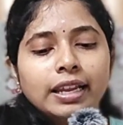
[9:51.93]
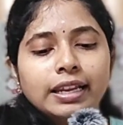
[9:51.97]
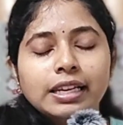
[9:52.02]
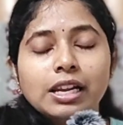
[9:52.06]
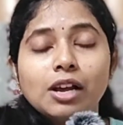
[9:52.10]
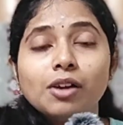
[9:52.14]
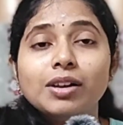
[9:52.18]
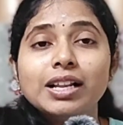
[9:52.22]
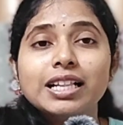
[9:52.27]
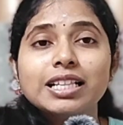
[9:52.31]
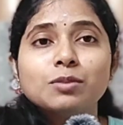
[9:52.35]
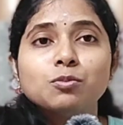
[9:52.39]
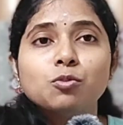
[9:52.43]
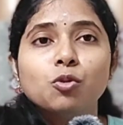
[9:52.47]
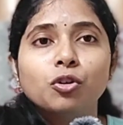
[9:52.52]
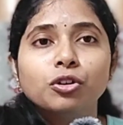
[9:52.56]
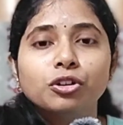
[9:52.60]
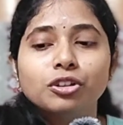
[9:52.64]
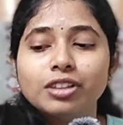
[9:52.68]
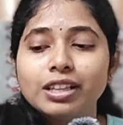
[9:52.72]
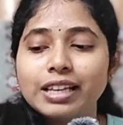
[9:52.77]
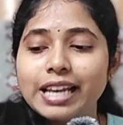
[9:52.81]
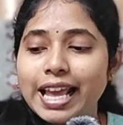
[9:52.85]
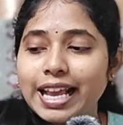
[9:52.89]
now let's move on
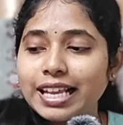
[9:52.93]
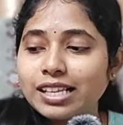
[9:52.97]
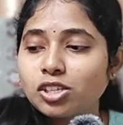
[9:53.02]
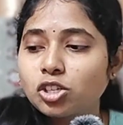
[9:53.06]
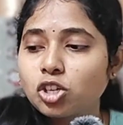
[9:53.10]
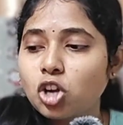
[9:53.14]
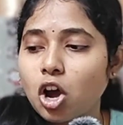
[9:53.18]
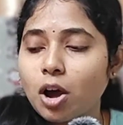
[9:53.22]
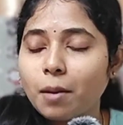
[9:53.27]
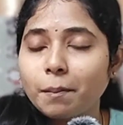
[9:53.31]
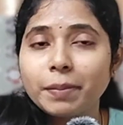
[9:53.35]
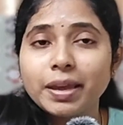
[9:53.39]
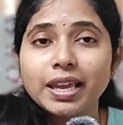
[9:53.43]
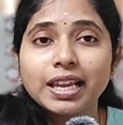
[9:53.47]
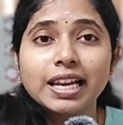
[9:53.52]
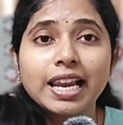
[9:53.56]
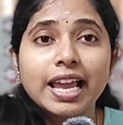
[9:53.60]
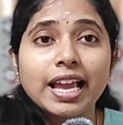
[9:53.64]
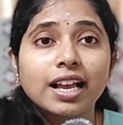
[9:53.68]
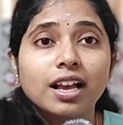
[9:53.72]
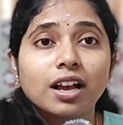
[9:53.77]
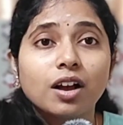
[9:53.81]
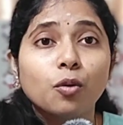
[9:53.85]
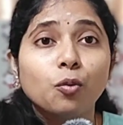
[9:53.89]
to the next topic
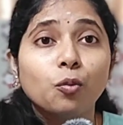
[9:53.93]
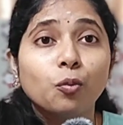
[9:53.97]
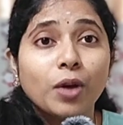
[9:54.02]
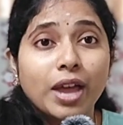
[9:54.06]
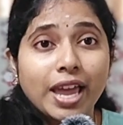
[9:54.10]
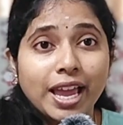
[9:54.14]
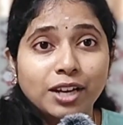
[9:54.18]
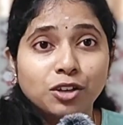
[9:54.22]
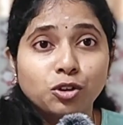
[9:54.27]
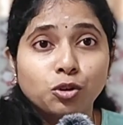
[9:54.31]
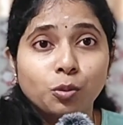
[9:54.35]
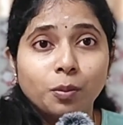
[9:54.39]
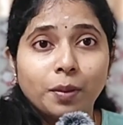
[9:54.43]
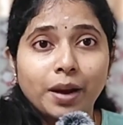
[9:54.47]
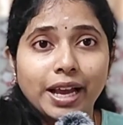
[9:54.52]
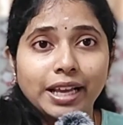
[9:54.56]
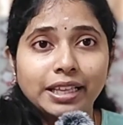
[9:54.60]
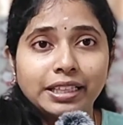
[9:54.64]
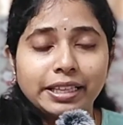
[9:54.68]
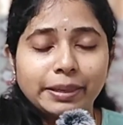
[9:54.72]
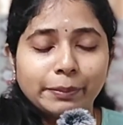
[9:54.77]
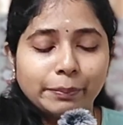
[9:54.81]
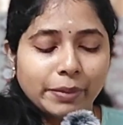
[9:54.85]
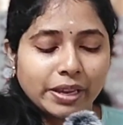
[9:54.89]
like where to buy
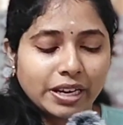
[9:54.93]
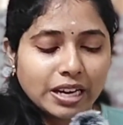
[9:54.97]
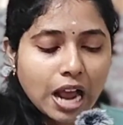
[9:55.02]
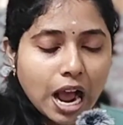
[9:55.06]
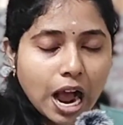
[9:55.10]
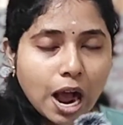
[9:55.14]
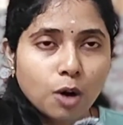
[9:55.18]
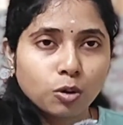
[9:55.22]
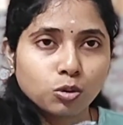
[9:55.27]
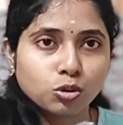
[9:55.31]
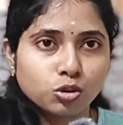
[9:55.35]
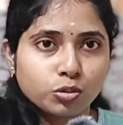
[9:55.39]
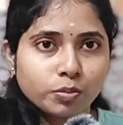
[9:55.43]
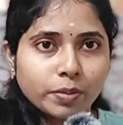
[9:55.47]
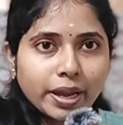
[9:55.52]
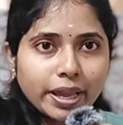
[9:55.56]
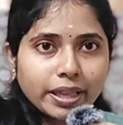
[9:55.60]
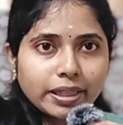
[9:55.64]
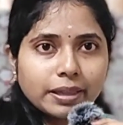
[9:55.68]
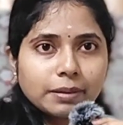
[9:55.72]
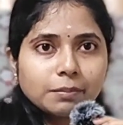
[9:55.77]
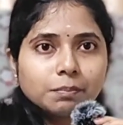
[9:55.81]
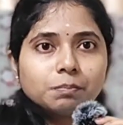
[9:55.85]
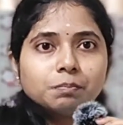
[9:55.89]
them and how to
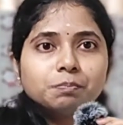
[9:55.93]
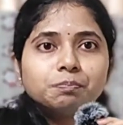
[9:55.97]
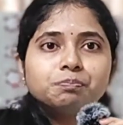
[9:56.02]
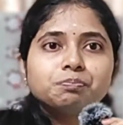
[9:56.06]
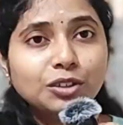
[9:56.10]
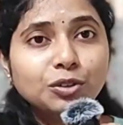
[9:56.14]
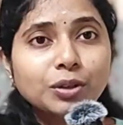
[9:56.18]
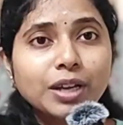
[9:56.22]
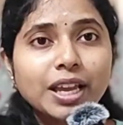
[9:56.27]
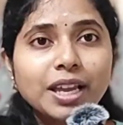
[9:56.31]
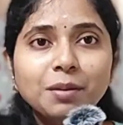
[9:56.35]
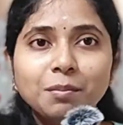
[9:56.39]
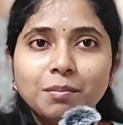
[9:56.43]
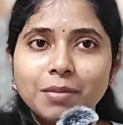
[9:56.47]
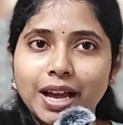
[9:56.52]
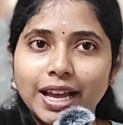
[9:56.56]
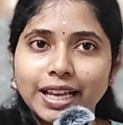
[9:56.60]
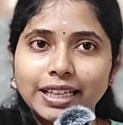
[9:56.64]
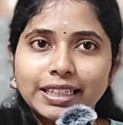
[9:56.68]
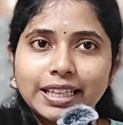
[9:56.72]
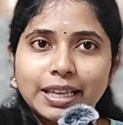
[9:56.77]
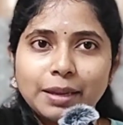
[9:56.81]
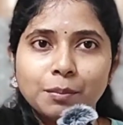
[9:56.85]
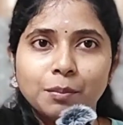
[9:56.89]
buy them. You can
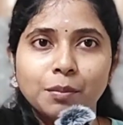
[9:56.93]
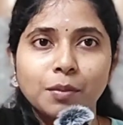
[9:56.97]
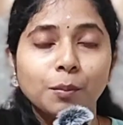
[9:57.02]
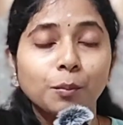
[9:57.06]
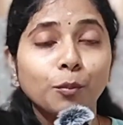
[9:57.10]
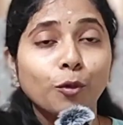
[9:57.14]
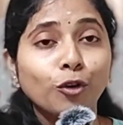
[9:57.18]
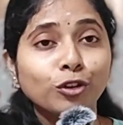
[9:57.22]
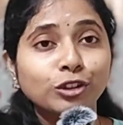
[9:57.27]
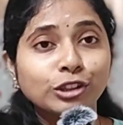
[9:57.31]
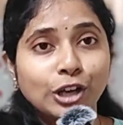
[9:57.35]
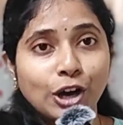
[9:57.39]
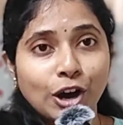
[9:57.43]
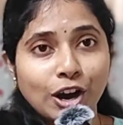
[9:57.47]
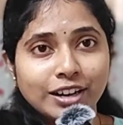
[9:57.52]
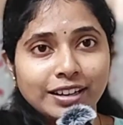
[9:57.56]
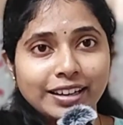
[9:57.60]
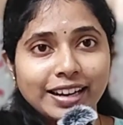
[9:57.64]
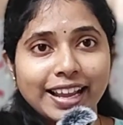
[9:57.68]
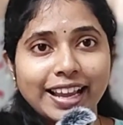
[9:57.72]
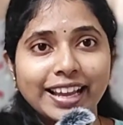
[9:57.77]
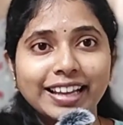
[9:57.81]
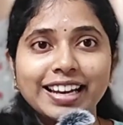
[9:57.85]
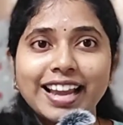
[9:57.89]
buy them both
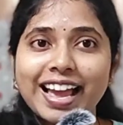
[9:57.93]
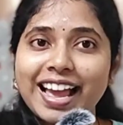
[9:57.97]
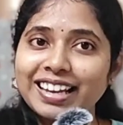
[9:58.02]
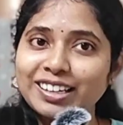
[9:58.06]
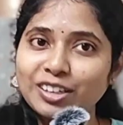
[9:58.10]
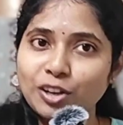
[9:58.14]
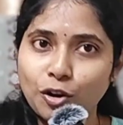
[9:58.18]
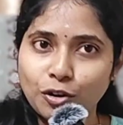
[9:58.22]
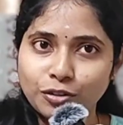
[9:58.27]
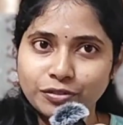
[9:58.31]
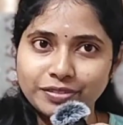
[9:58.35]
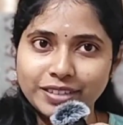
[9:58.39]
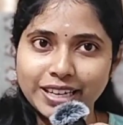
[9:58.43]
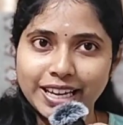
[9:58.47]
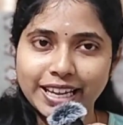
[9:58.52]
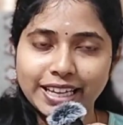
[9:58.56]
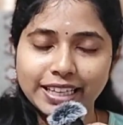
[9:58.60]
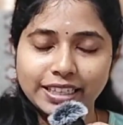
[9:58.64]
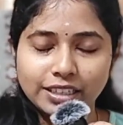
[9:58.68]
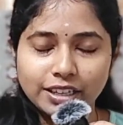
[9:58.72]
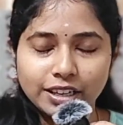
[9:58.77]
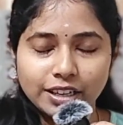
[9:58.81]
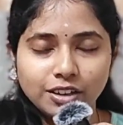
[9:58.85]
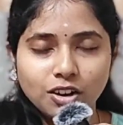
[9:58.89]
online and
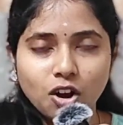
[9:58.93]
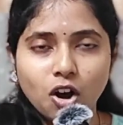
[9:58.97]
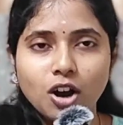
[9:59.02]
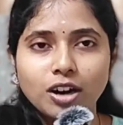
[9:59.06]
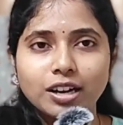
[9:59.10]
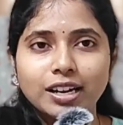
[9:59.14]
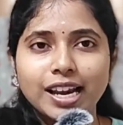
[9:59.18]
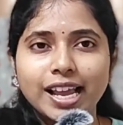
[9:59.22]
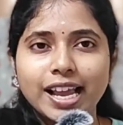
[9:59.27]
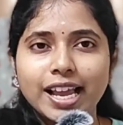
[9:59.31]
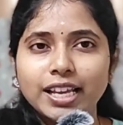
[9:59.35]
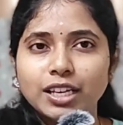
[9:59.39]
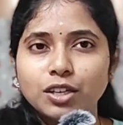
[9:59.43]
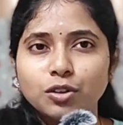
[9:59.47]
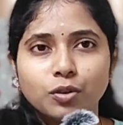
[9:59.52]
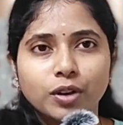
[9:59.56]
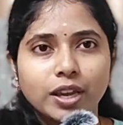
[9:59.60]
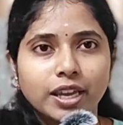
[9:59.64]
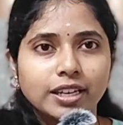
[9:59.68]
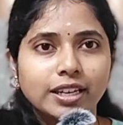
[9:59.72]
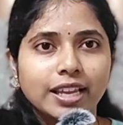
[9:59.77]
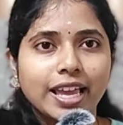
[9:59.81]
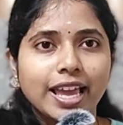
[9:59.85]
offline. In online you can